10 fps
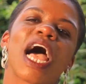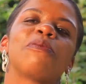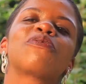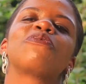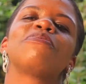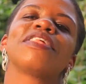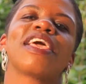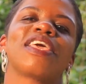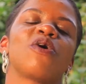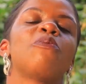
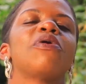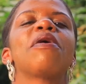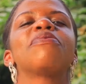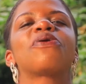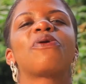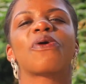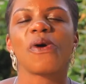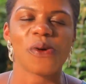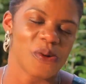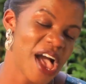uzamutumire umuhe
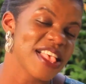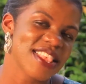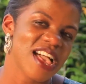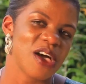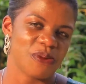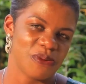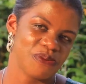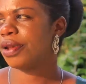mikro aze hano